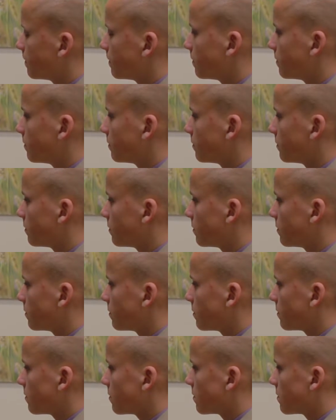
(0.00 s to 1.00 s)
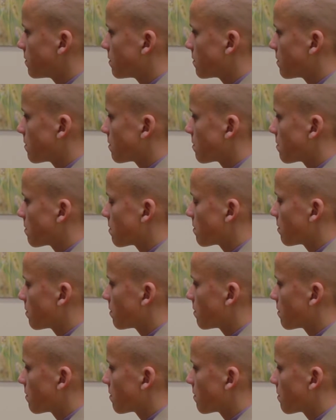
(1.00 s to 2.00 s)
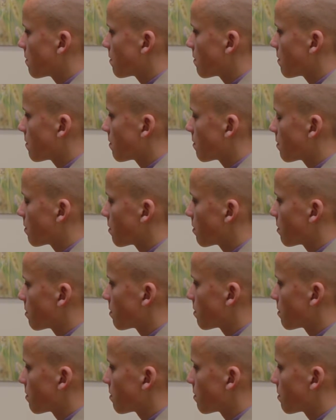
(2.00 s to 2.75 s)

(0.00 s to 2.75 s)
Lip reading: (not speaking)